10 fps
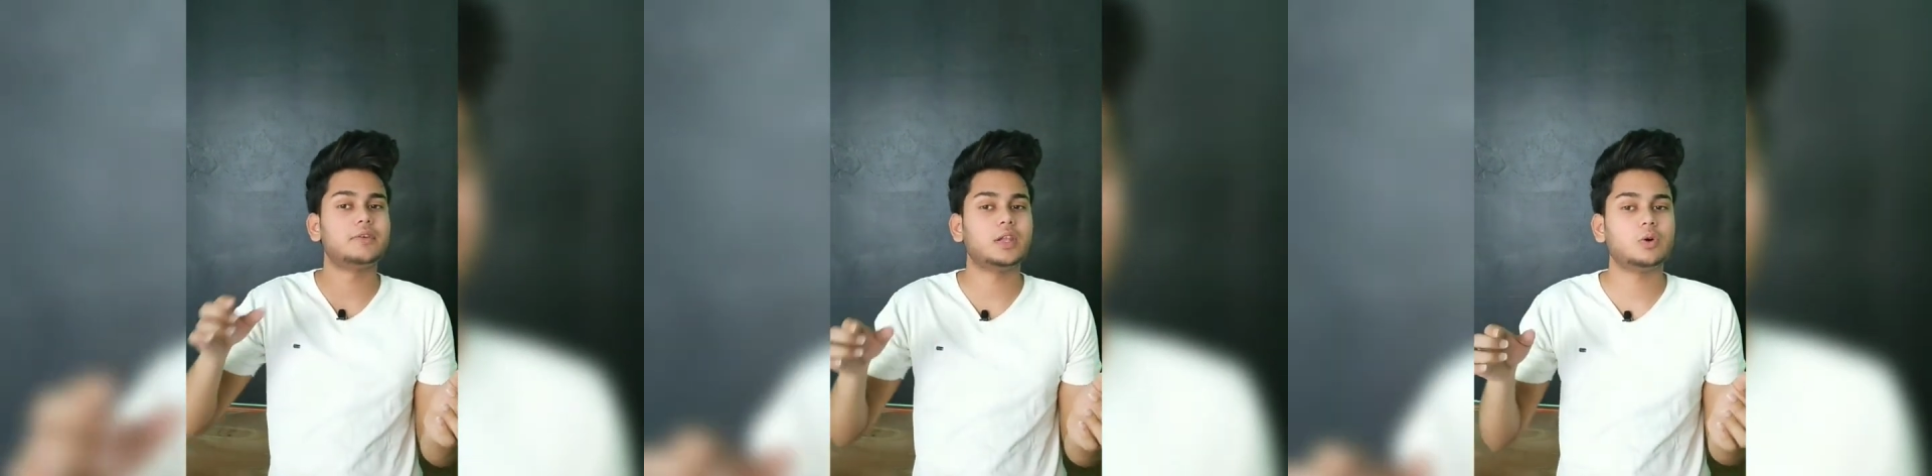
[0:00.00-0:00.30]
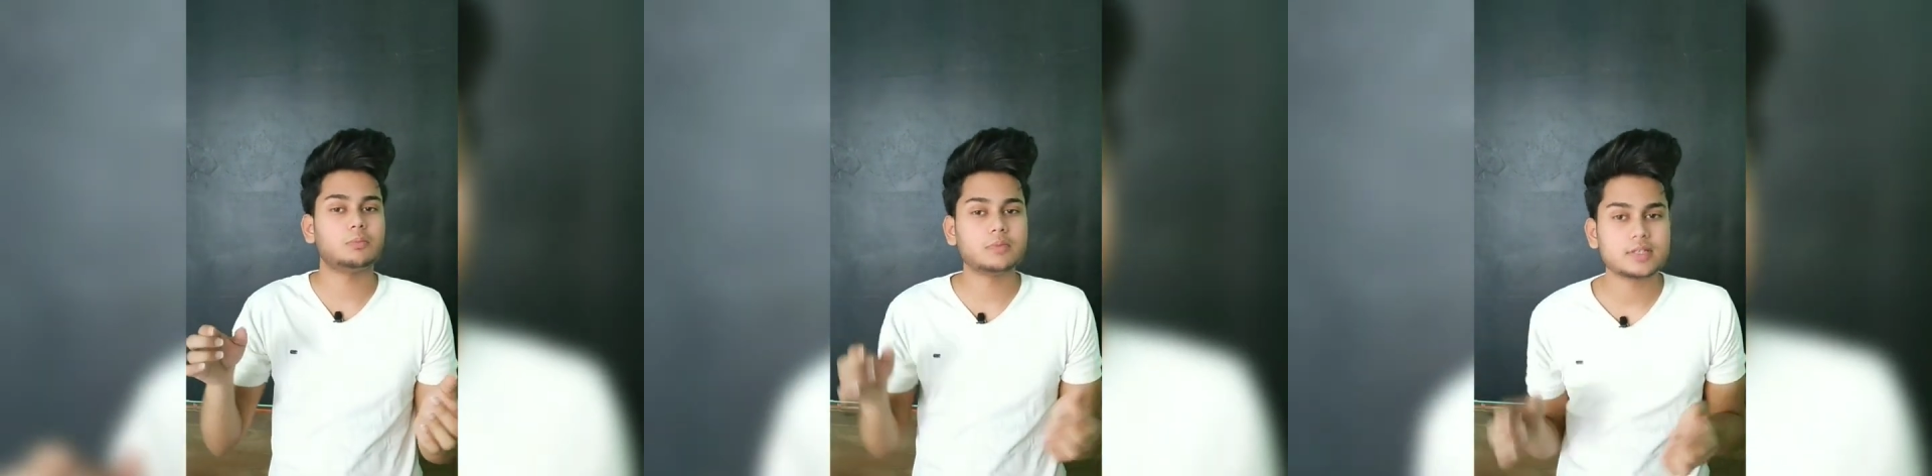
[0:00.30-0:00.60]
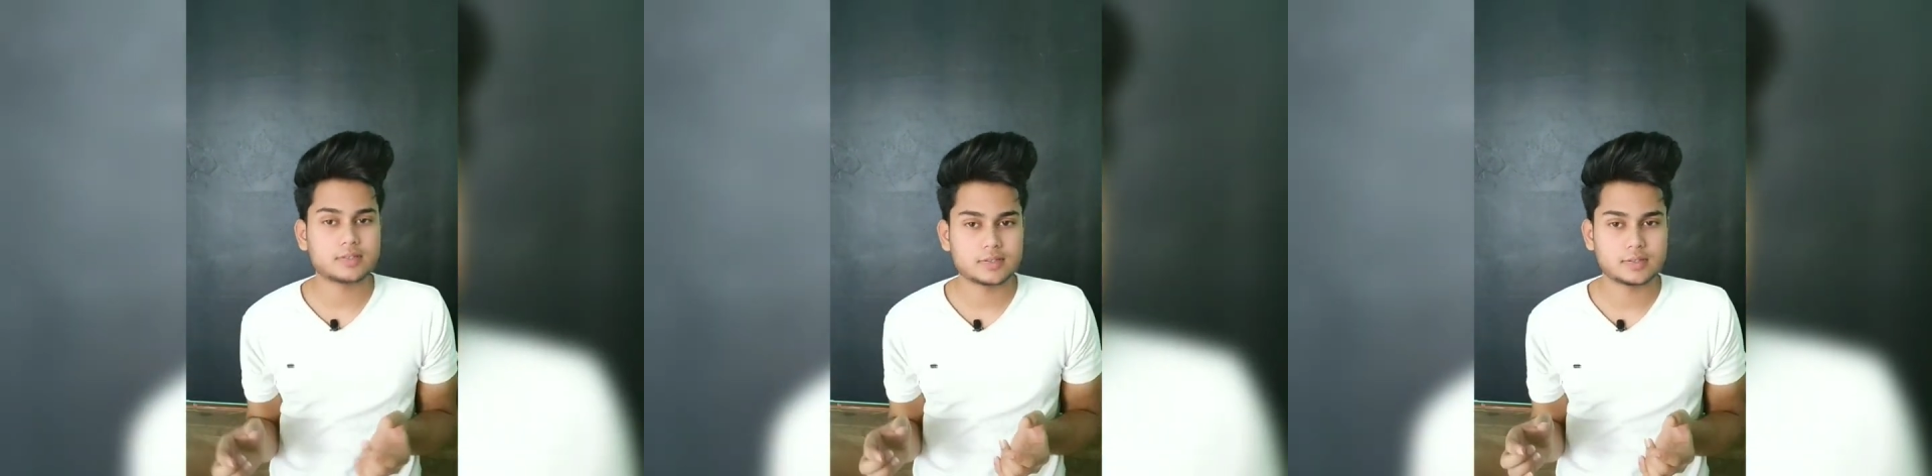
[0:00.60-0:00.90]
fellow
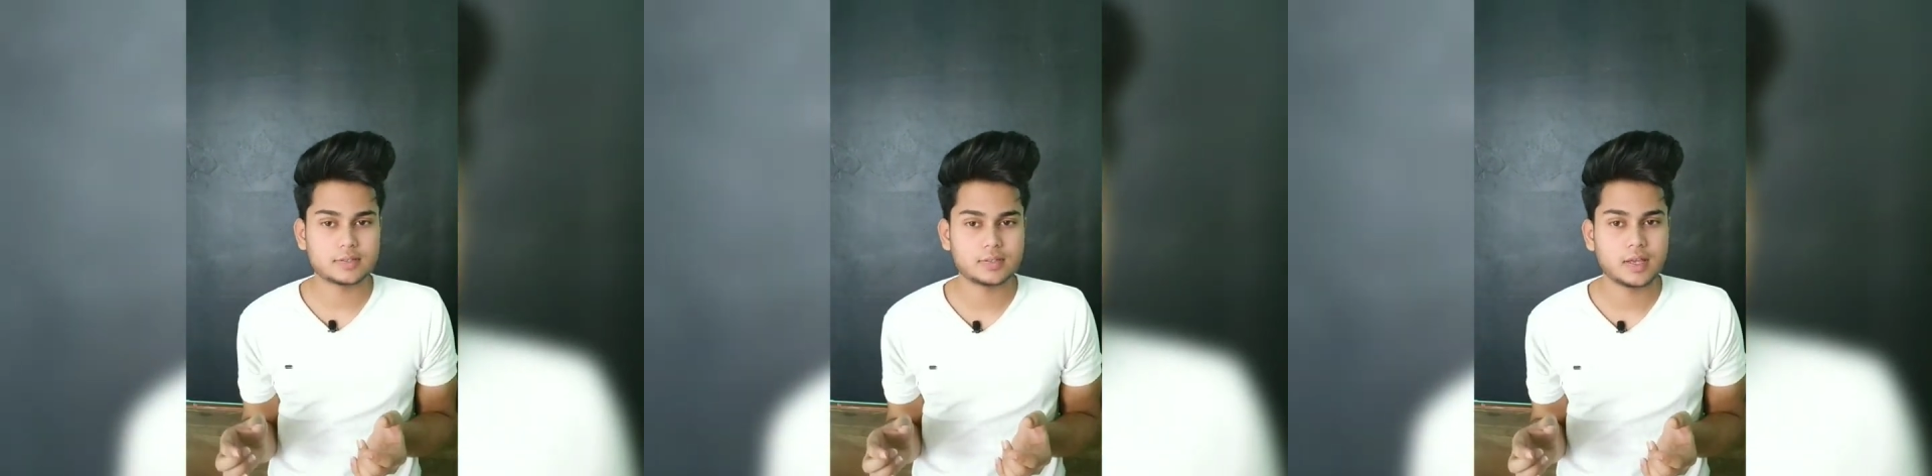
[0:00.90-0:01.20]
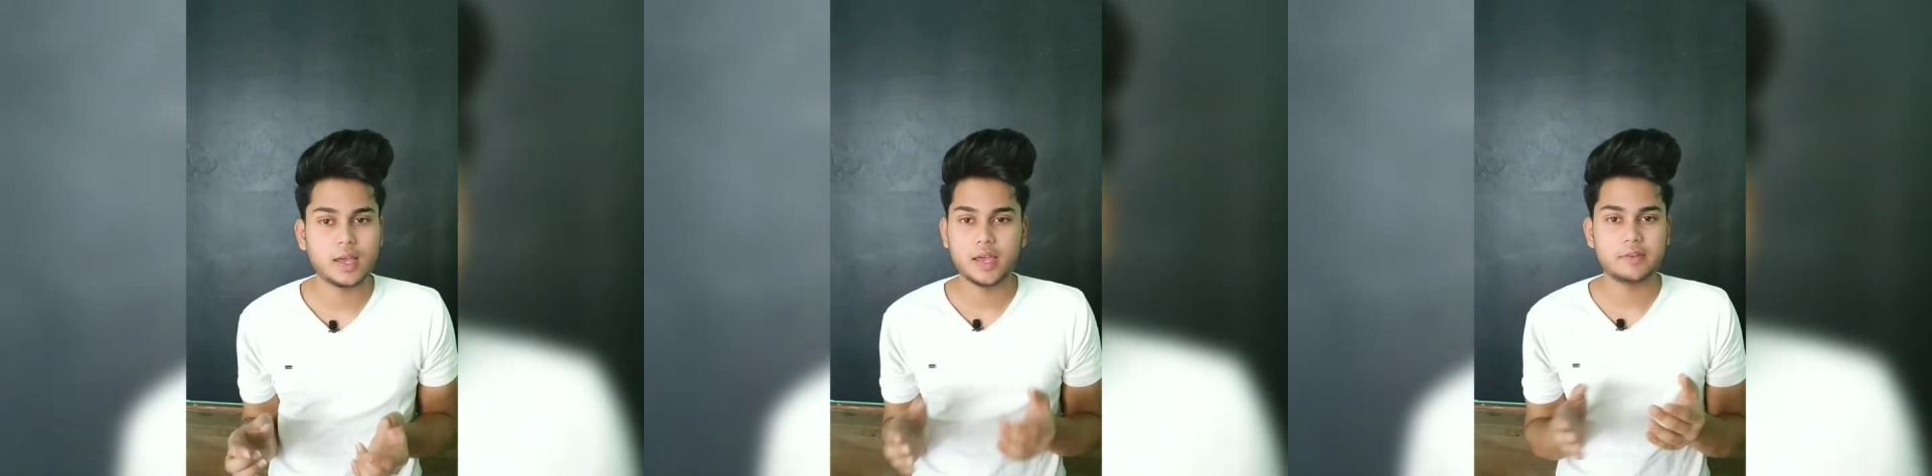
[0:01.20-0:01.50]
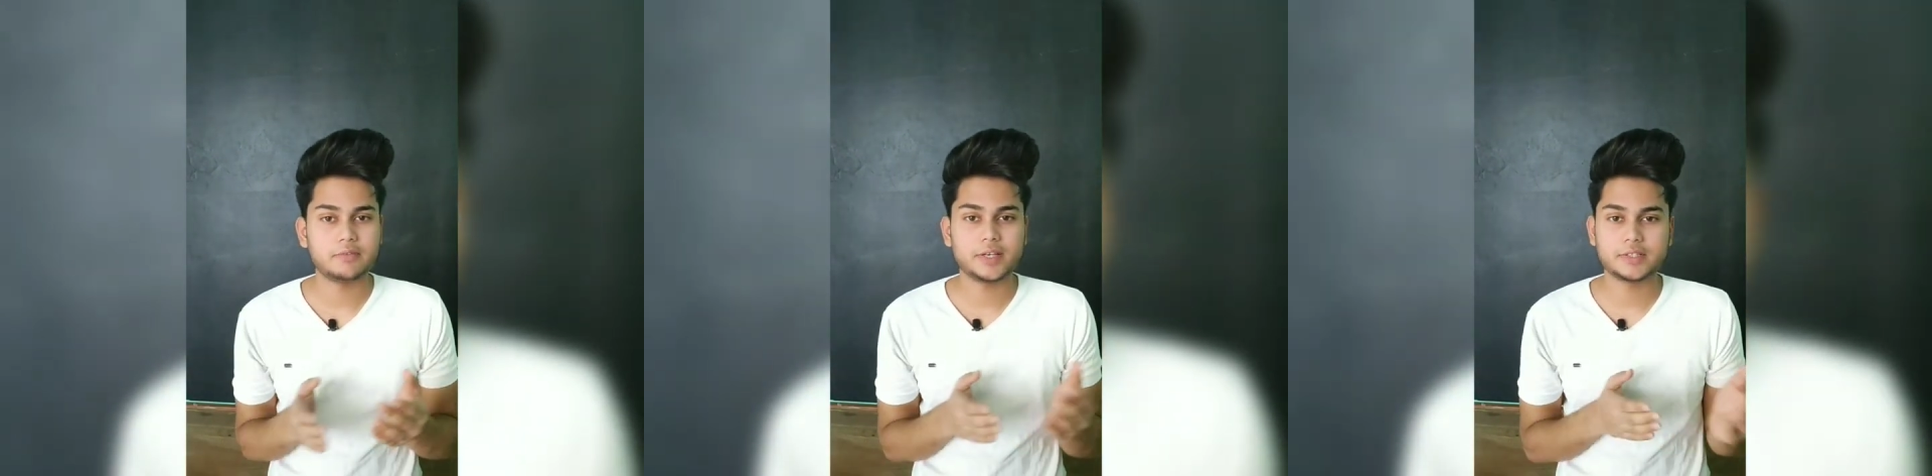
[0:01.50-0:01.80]
mutt,
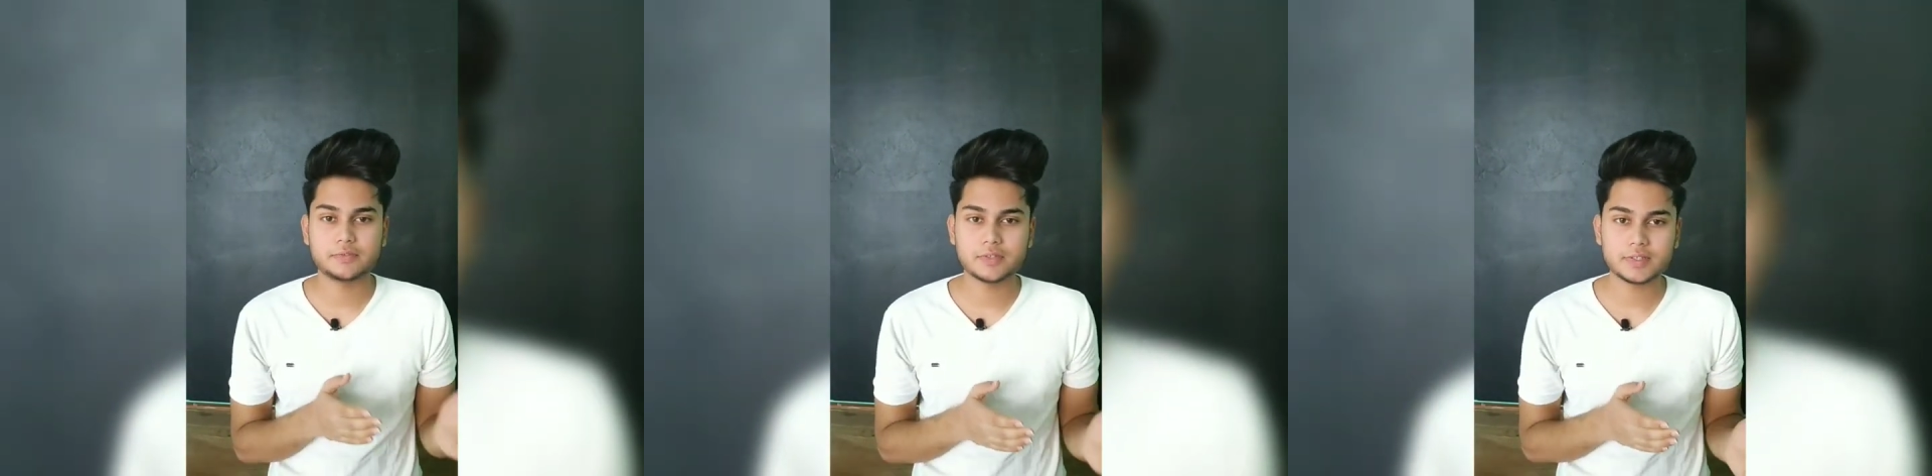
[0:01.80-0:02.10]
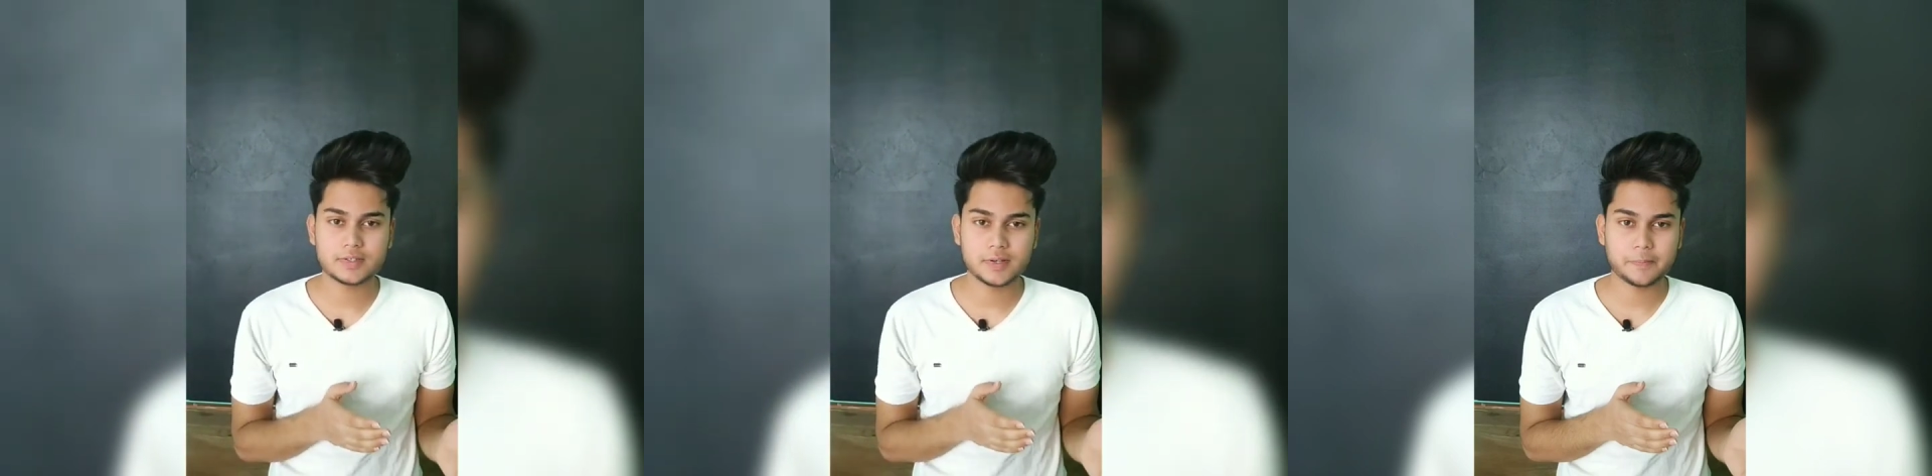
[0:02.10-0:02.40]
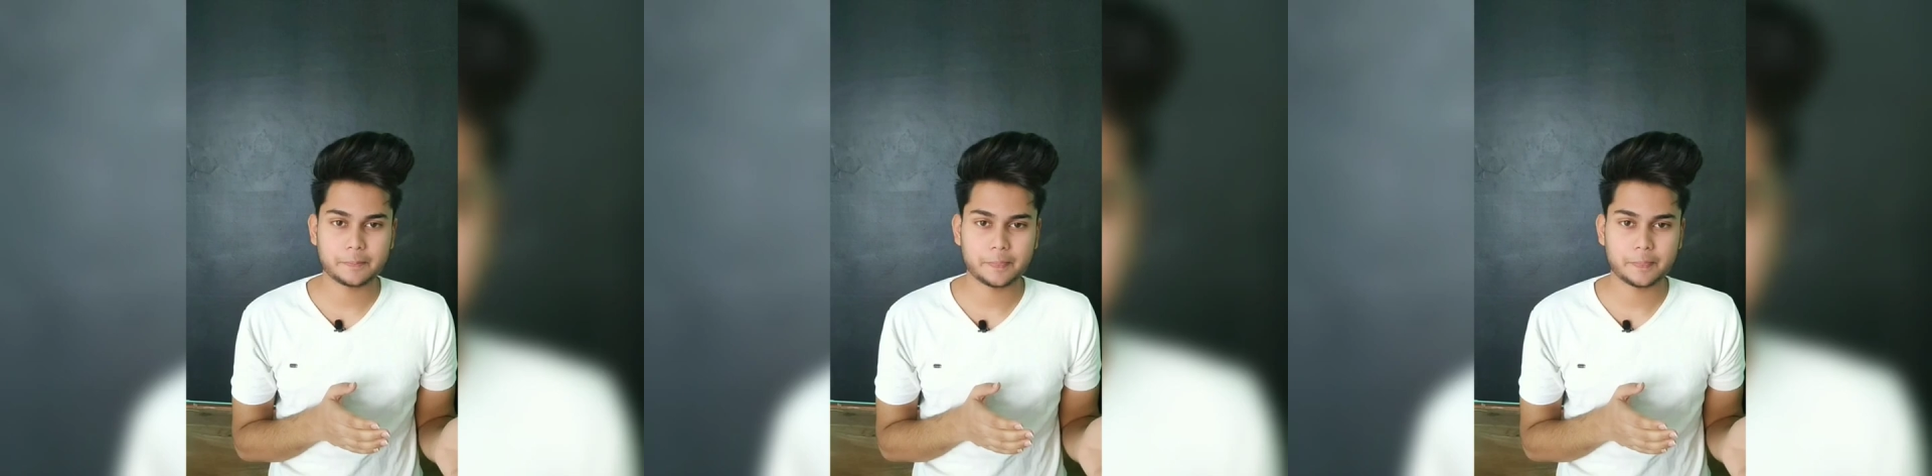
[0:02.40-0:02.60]
and vice versa.